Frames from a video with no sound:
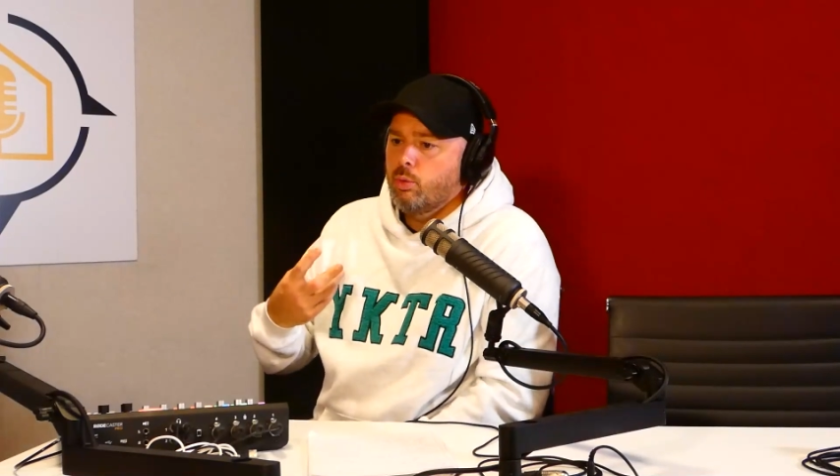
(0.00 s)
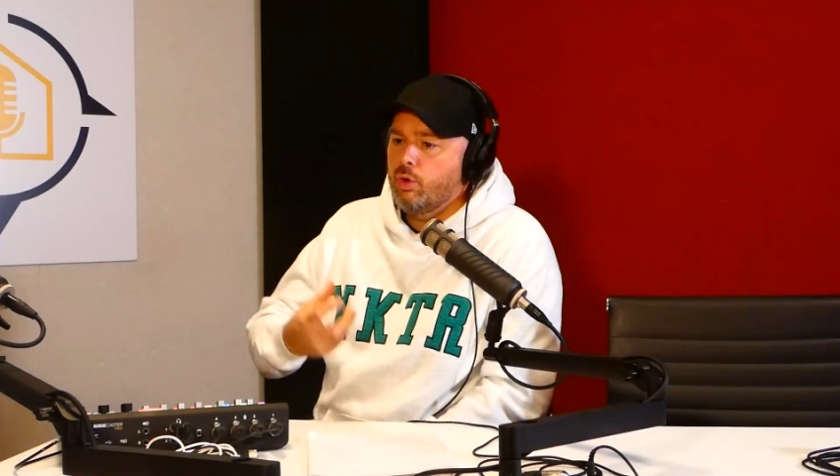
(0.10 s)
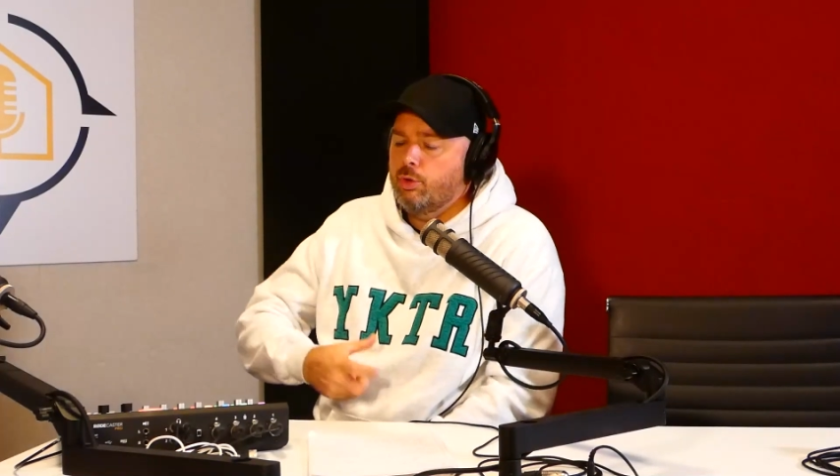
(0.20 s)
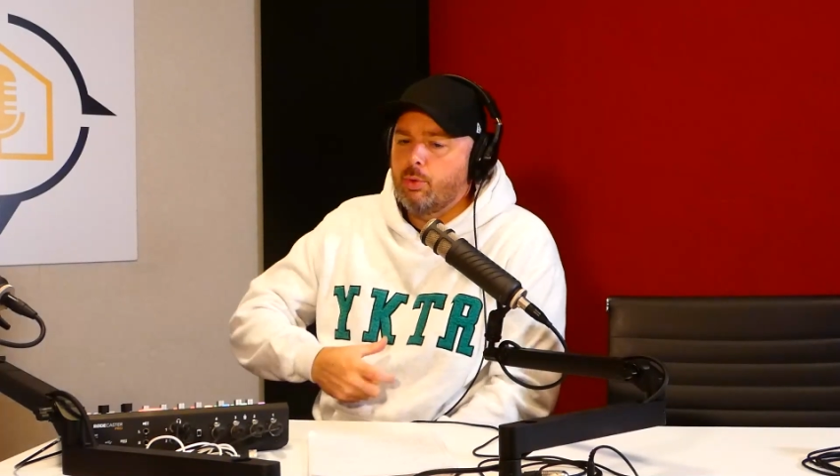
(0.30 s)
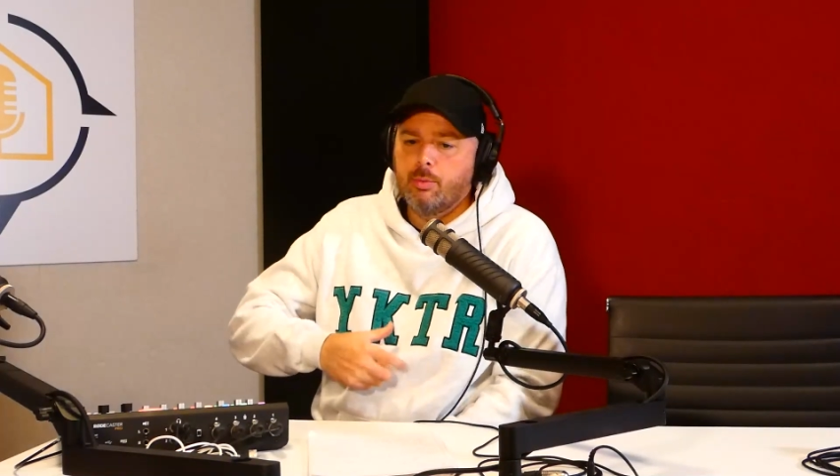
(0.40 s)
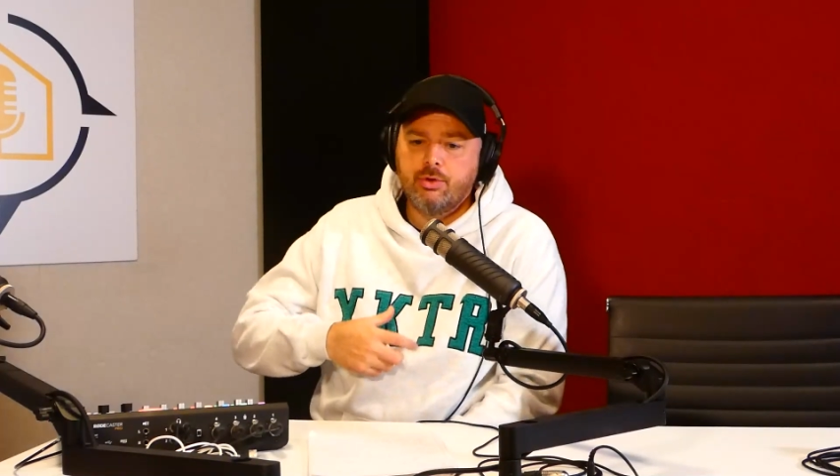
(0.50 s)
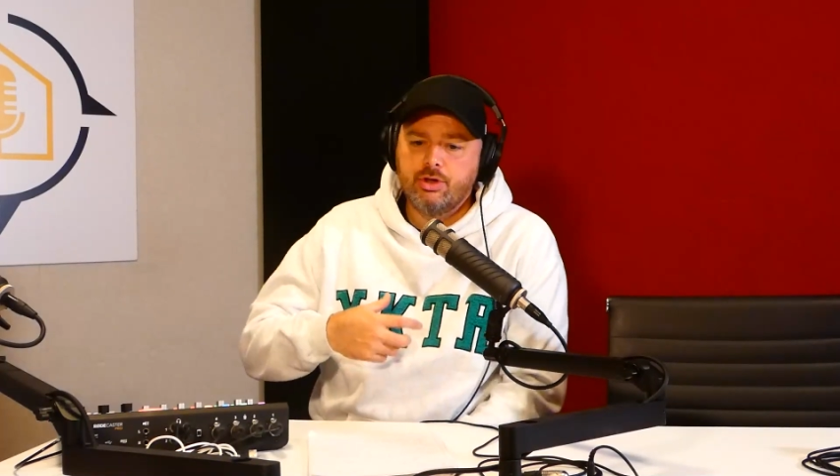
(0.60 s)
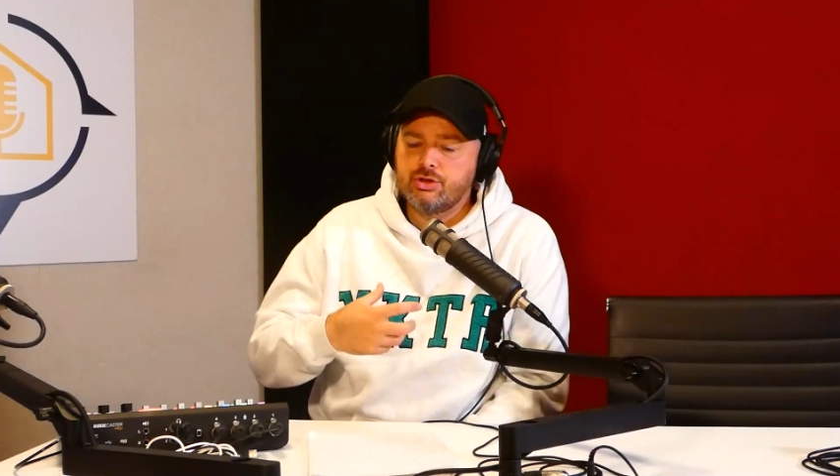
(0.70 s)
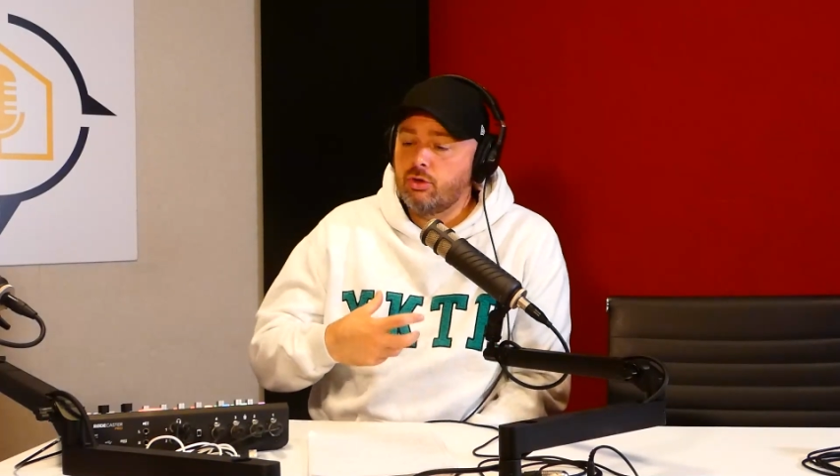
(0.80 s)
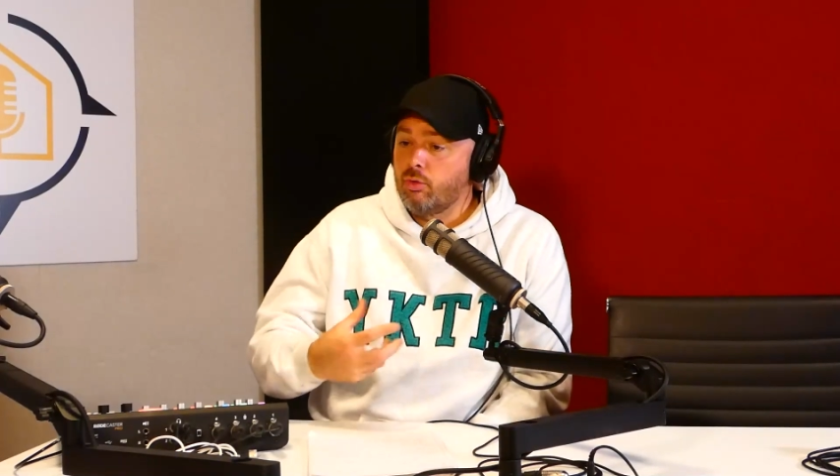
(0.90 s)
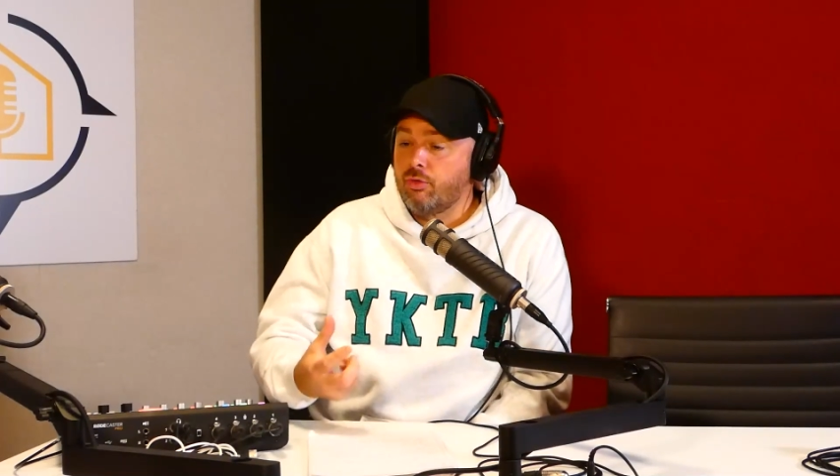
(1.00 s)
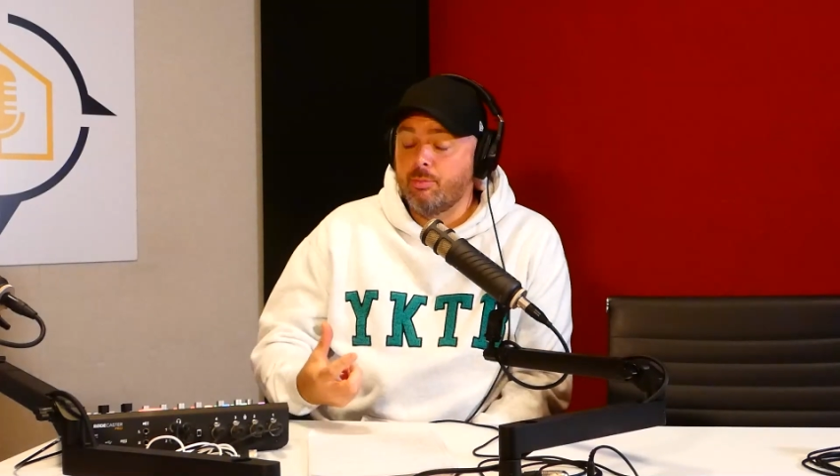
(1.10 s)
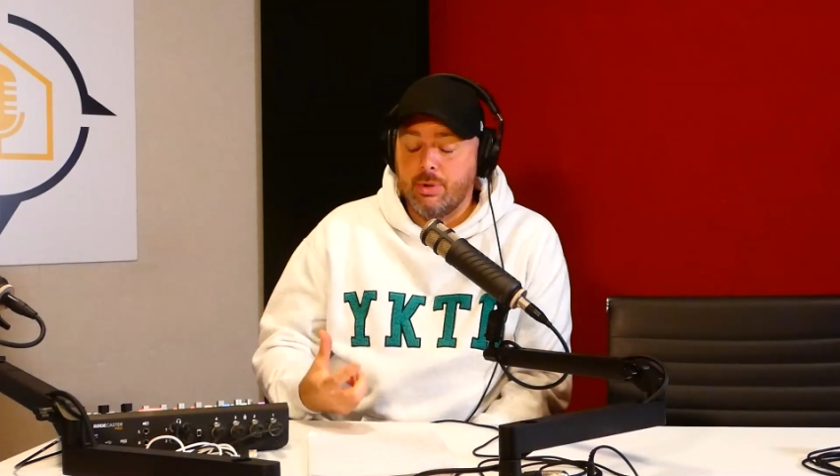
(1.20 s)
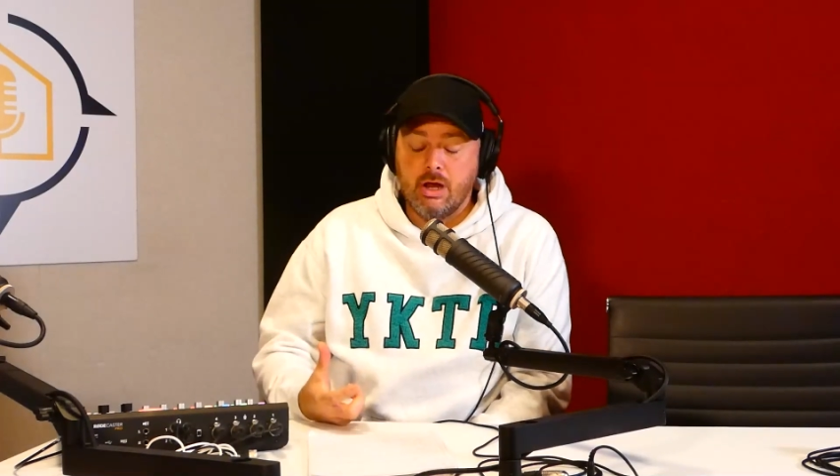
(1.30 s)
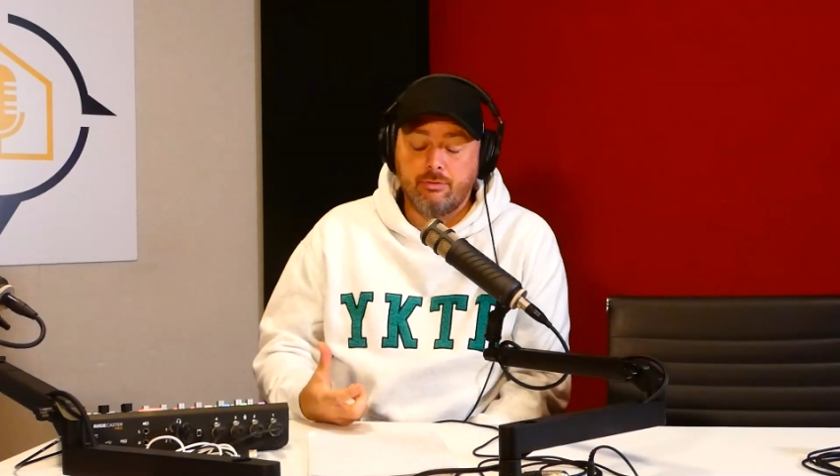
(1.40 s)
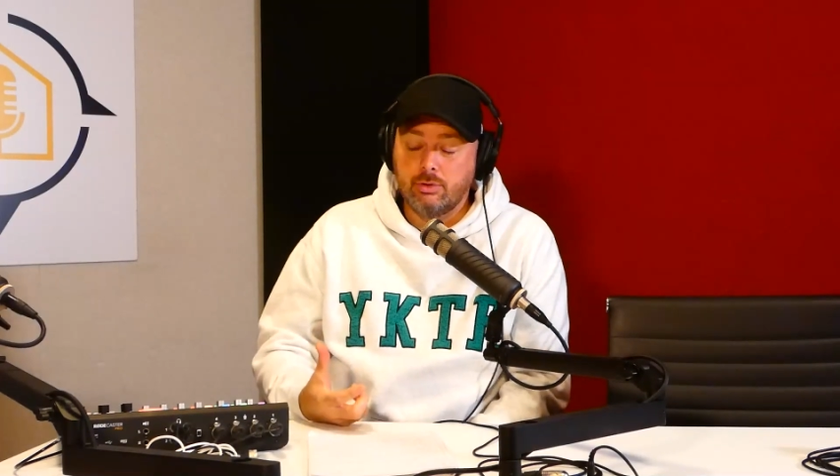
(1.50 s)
what the population growth in Perth